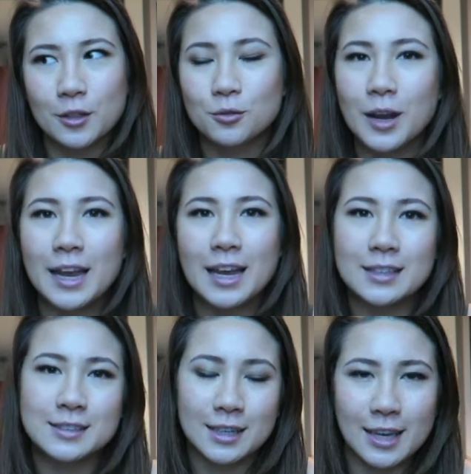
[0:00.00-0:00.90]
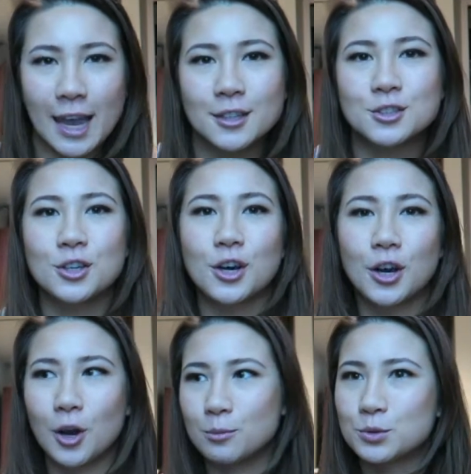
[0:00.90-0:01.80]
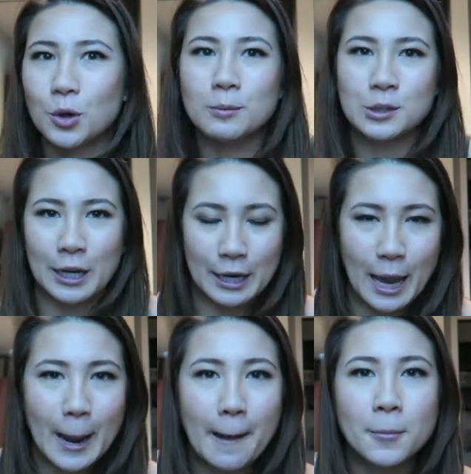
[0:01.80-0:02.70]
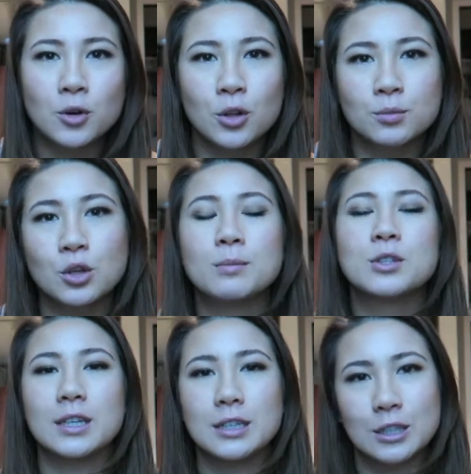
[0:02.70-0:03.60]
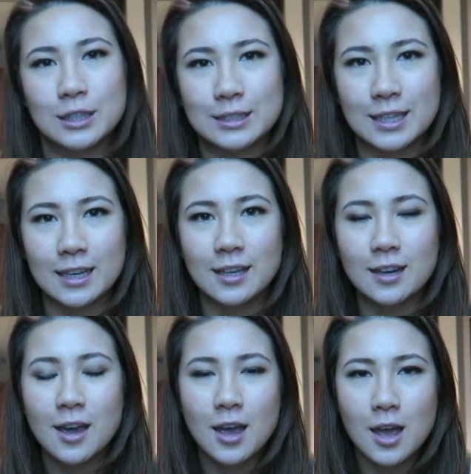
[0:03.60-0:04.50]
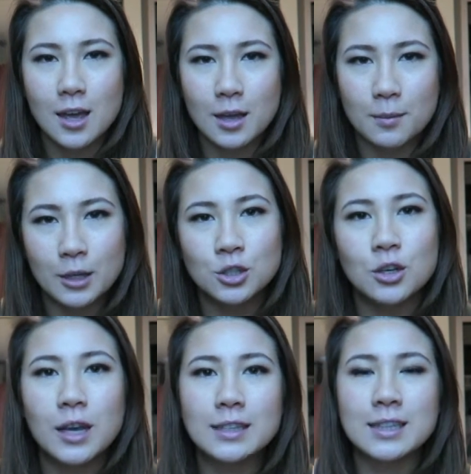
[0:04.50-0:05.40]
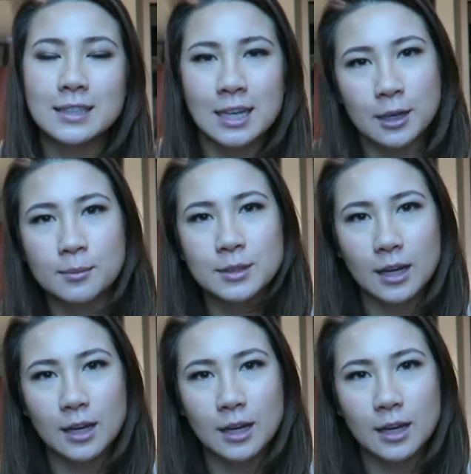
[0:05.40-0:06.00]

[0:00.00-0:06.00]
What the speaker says: the rays, cancer absorption, chemical absorption into the skin, make sure you get titanium